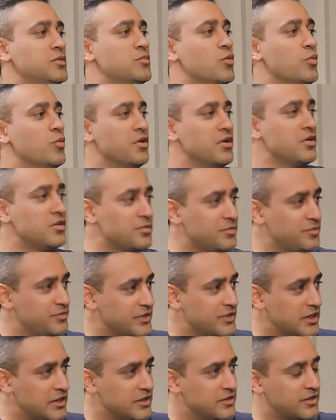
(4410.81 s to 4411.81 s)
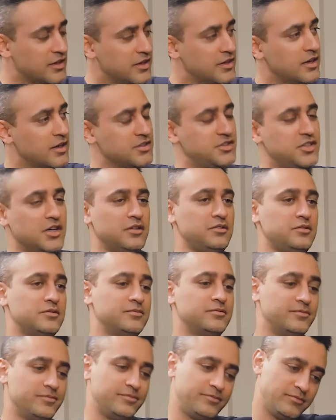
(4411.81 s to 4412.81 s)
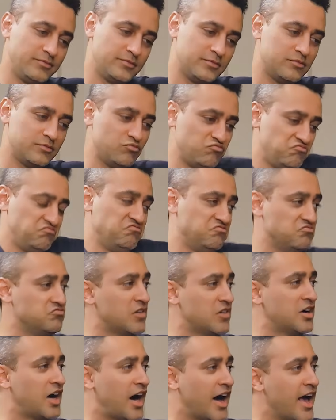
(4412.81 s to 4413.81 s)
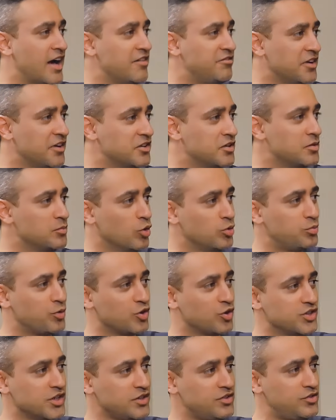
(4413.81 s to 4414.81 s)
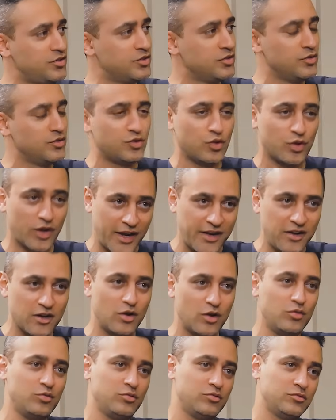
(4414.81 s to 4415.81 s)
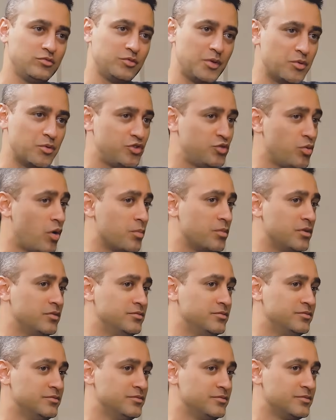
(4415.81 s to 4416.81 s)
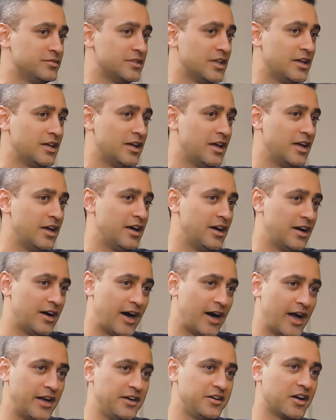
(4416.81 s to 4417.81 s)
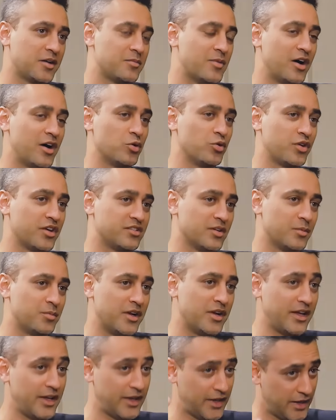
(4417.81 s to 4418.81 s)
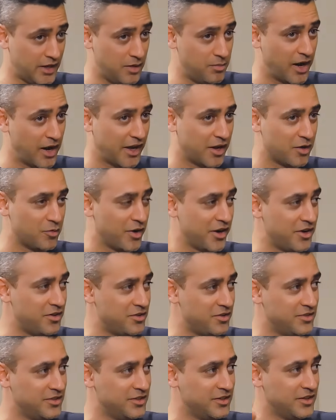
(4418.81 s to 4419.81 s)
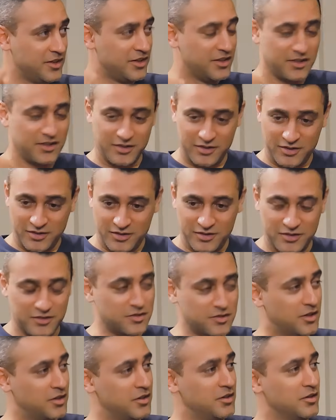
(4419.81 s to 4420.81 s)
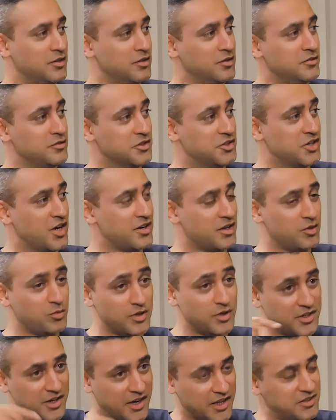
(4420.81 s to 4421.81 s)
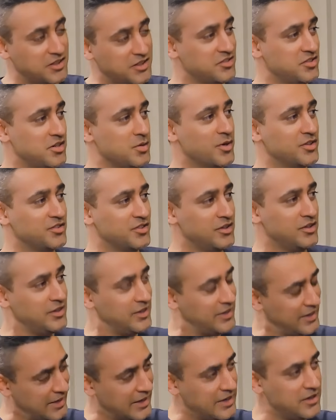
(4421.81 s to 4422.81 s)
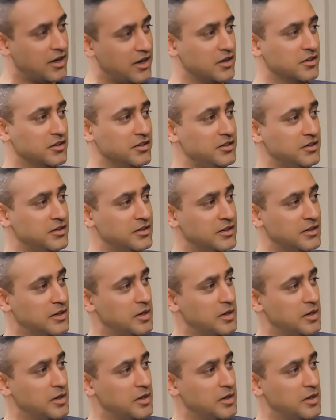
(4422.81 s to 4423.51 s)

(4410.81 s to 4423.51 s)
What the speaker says: of the moment, he said, "Acha, I have faith in both projects. So right now, we will swap. I'll direct Baharon Ke Sapne in black and white. Vijay Anand will direct Teesri Manzil in color,